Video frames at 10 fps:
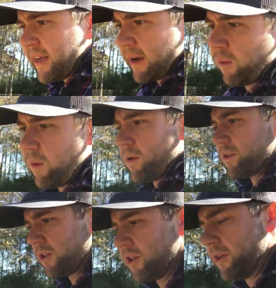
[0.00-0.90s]
And what we'll
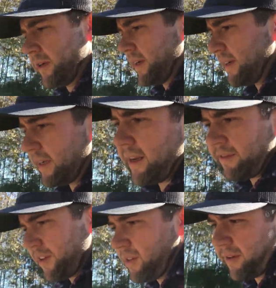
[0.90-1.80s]
do, even
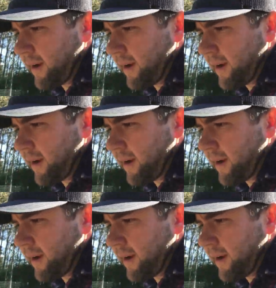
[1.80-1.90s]
though they're